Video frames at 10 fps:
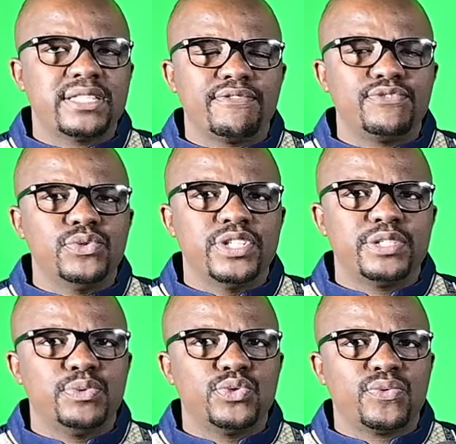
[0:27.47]
there are few
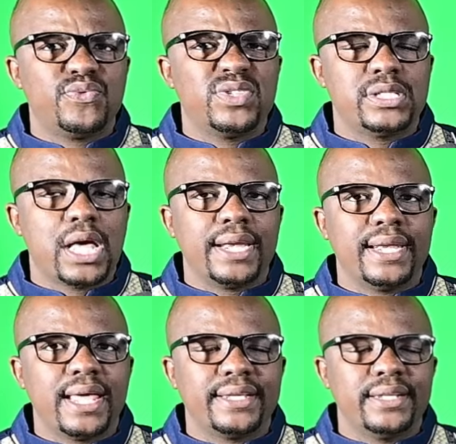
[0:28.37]
disputes, of which they're
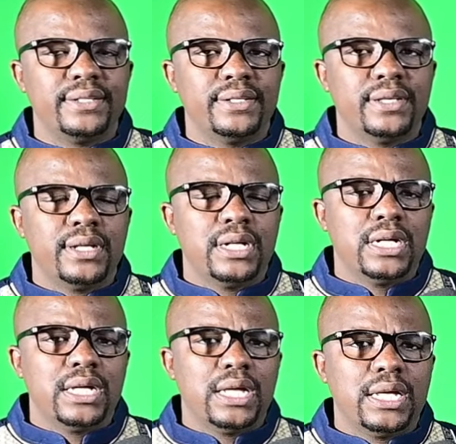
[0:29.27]
unlikely.
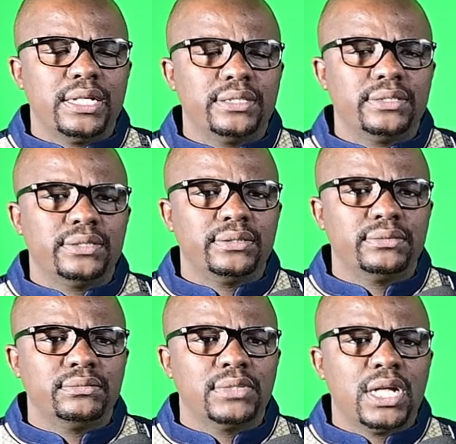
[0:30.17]
And
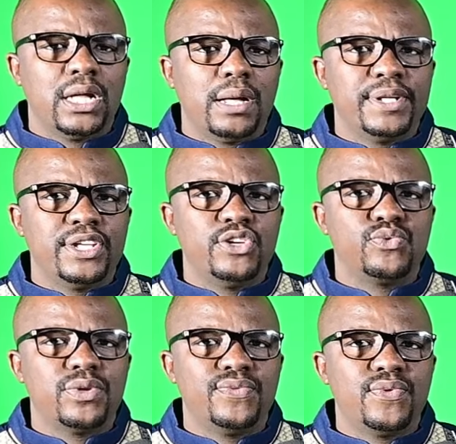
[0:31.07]
I mean, in
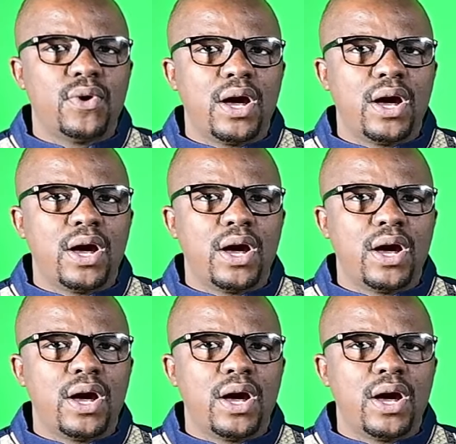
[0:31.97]
24